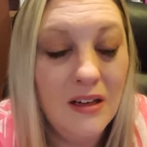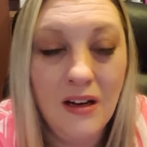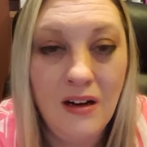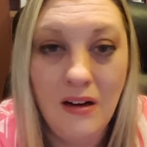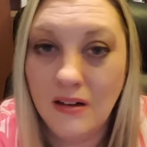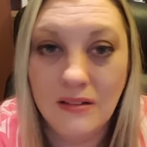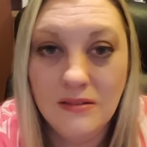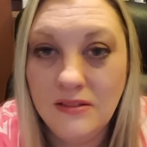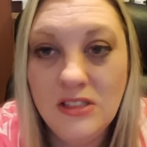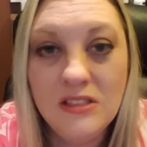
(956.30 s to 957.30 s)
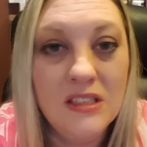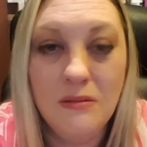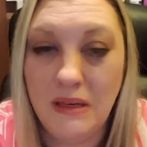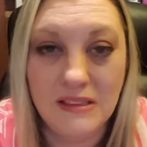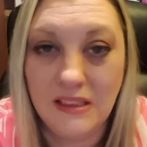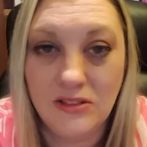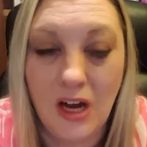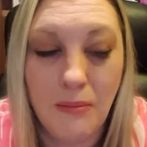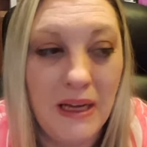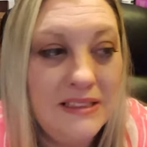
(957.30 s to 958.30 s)
Oh, just an amazing
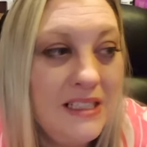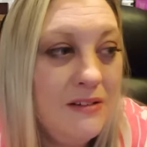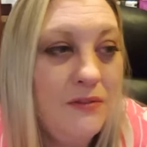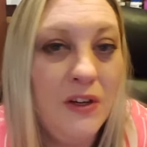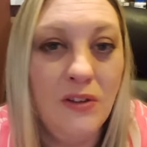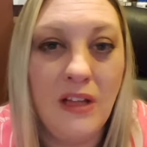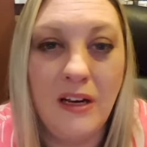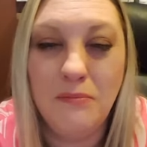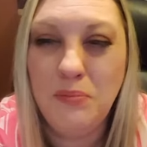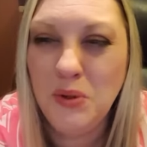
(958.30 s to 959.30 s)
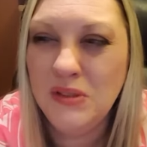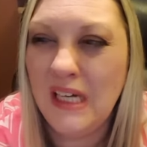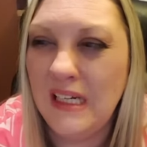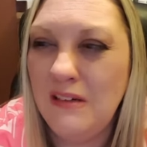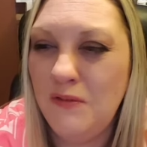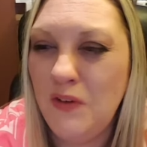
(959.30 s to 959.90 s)
job. I didn't feel a lot of bruising. I didn't